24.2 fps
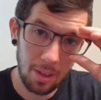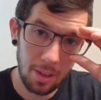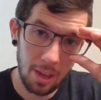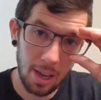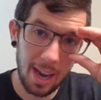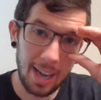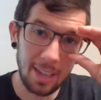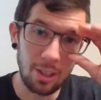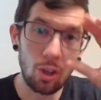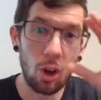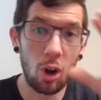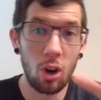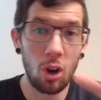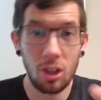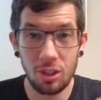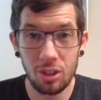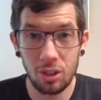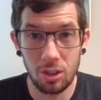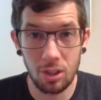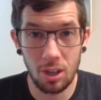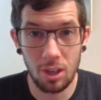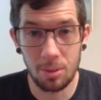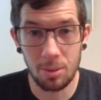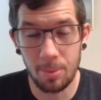I totally just
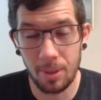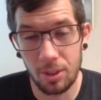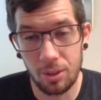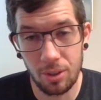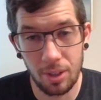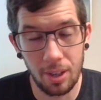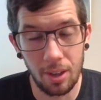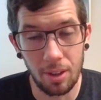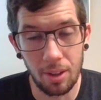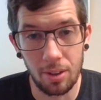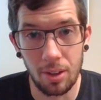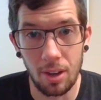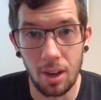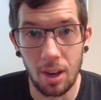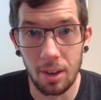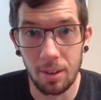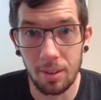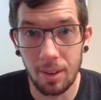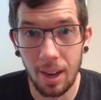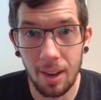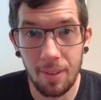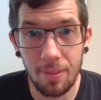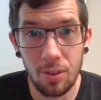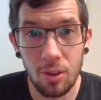lost my train of thought.
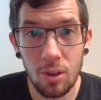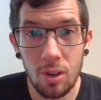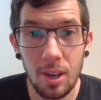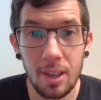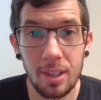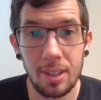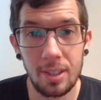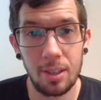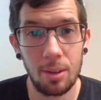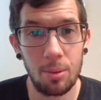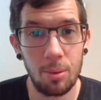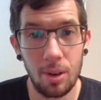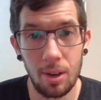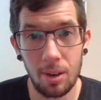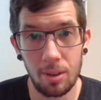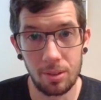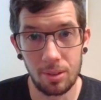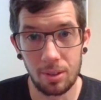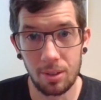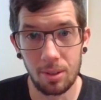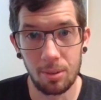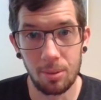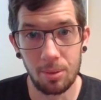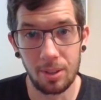I have no idea where I was
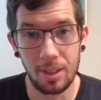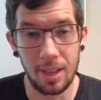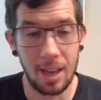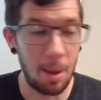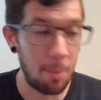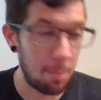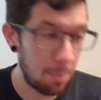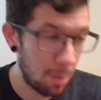going with that,